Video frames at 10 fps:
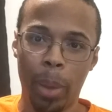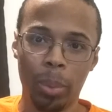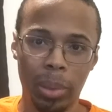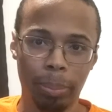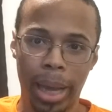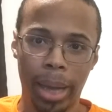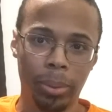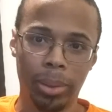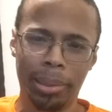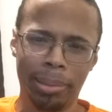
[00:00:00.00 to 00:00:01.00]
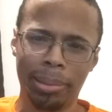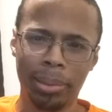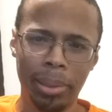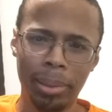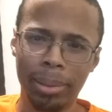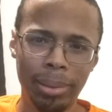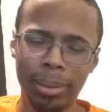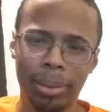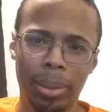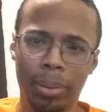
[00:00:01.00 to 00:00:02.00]
helping me battle these,
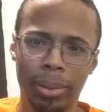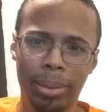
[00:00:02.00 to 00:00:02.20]
you know,